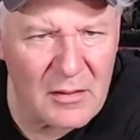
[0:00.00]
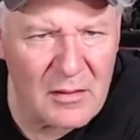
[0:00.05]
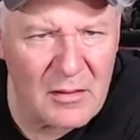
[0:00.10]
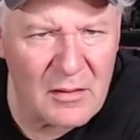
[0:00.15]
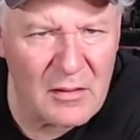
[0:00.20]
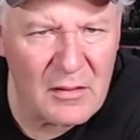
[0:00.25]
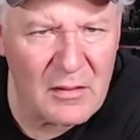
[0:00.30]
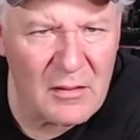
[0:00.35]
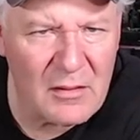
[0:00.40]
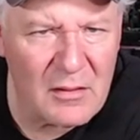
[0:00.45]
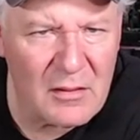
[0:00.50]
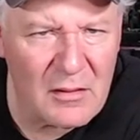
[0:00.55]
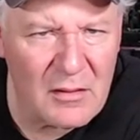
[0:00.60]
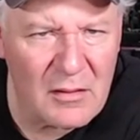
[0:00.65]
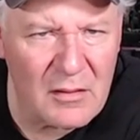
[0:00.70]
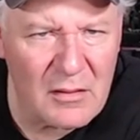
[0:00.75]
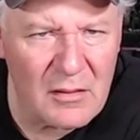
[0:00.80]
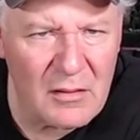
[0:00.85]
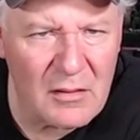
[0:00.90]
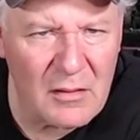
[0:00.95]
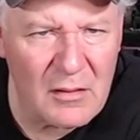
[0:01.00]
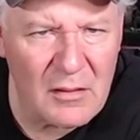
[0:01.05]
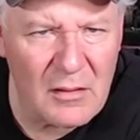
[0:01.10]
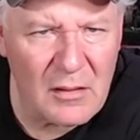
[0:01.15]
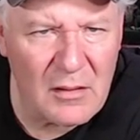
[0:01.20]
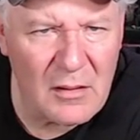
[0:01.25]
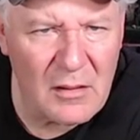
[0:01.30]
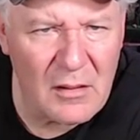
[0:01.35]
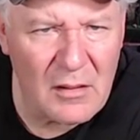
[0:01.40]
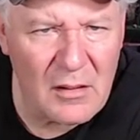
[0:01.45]

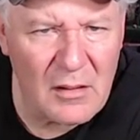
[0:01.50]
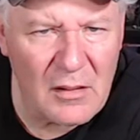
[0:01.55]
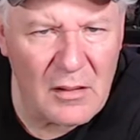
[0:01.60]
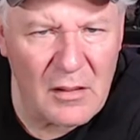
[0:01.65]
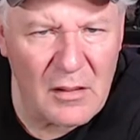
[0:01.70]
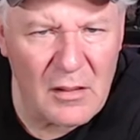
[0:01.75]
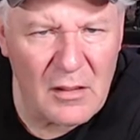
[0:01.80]
Nobody speaks.